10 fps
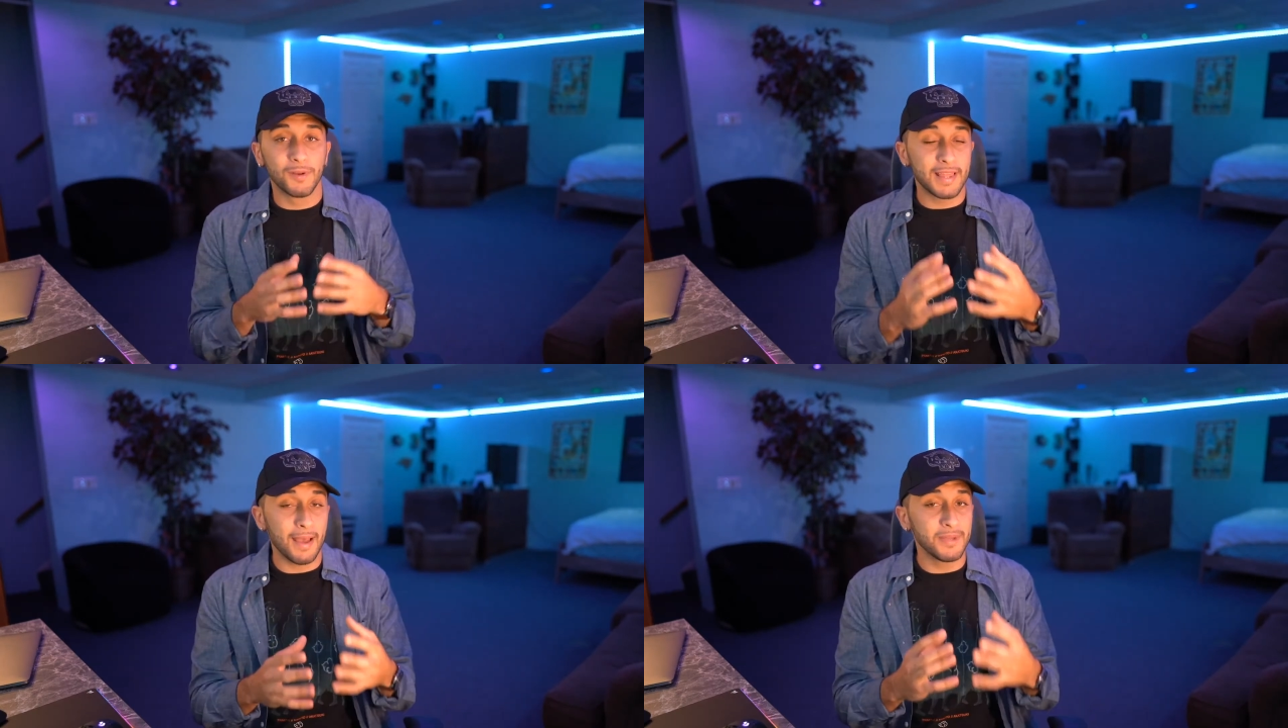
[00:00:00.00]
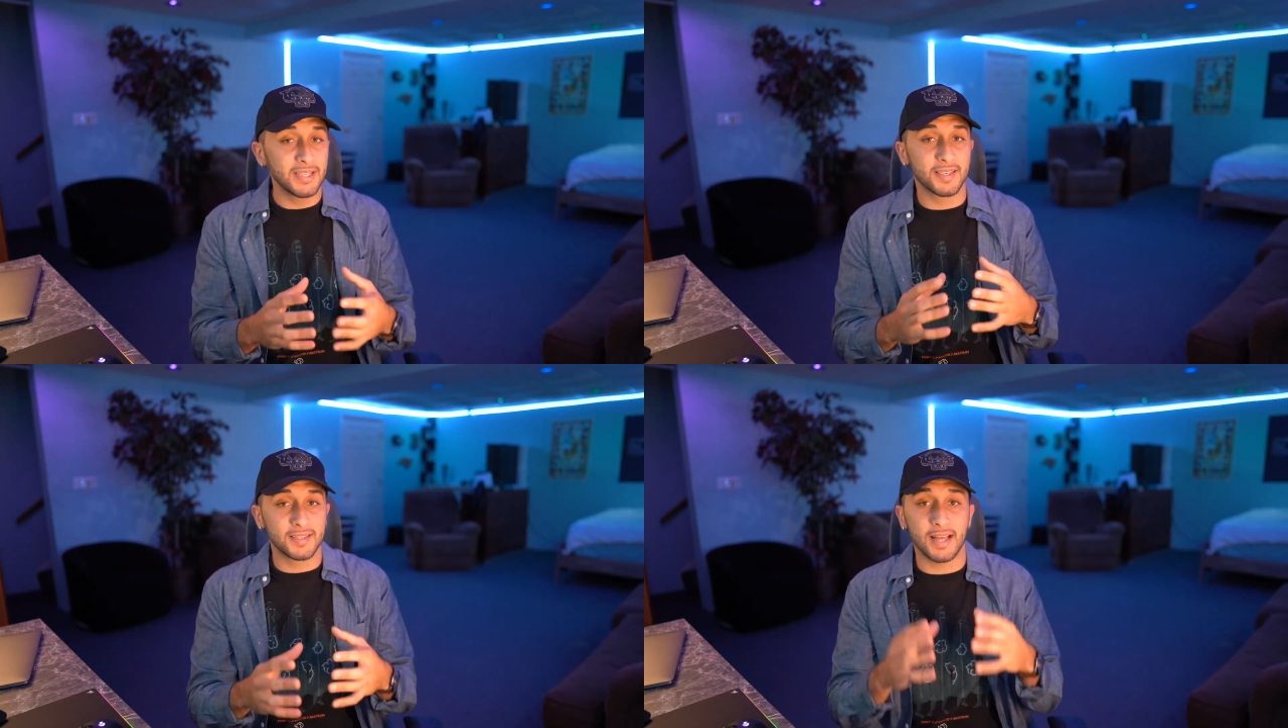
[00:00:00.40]
what that
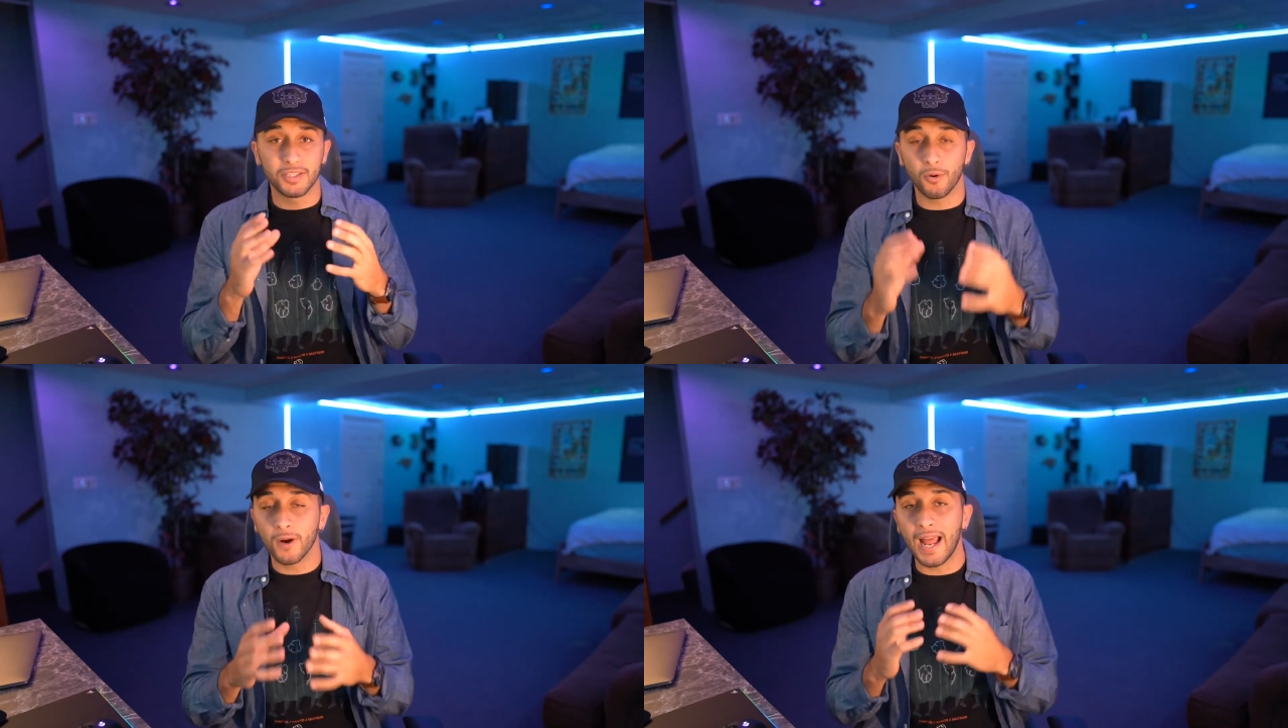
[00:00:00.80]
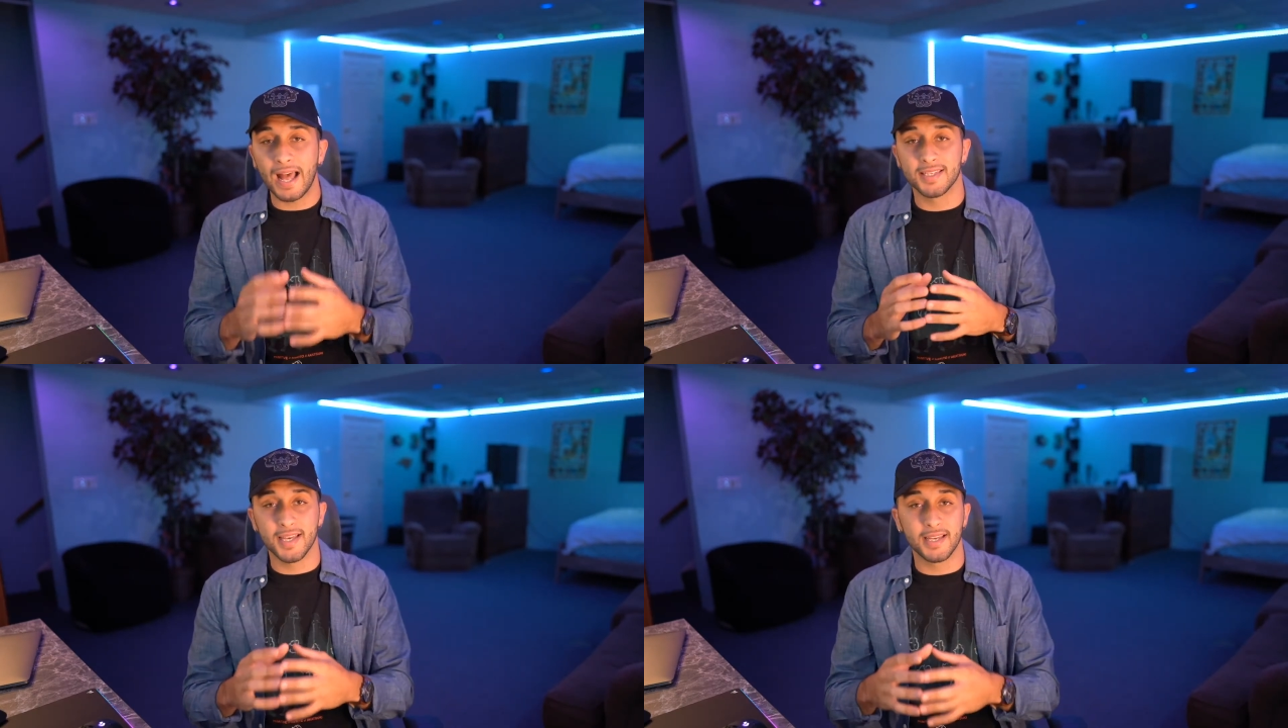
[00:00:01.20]
means is that your
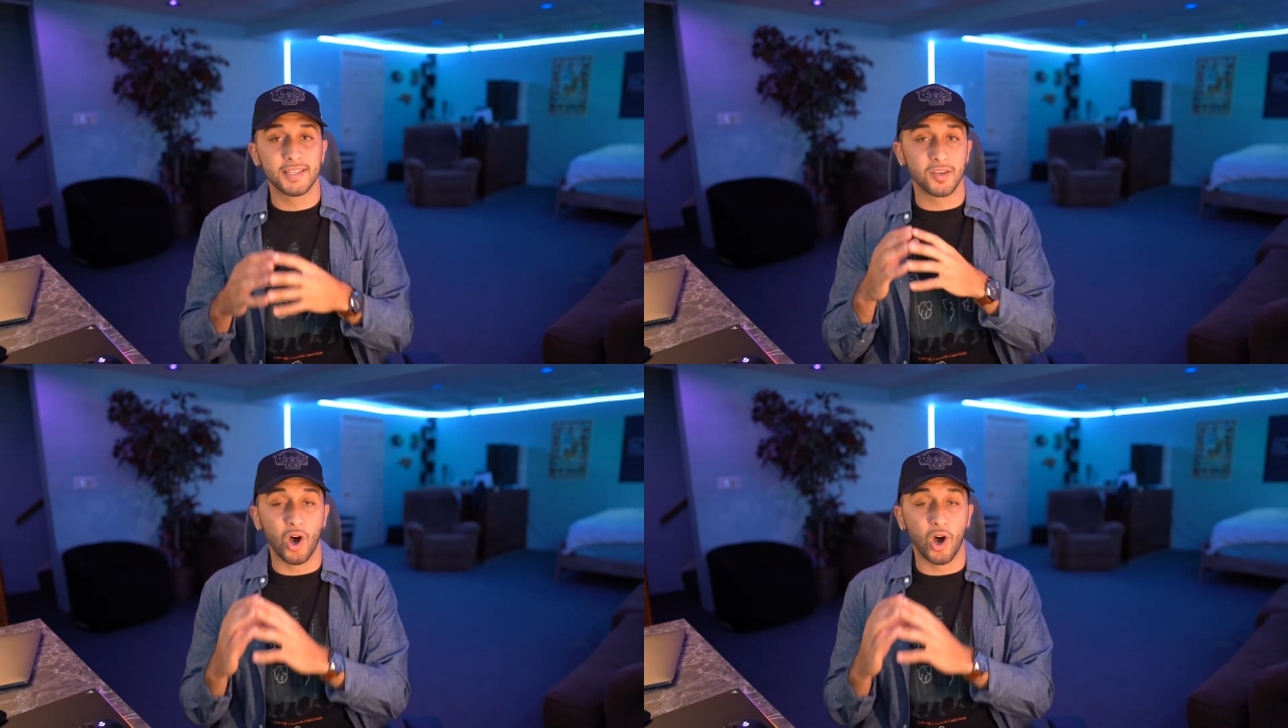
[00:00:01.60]
ad set is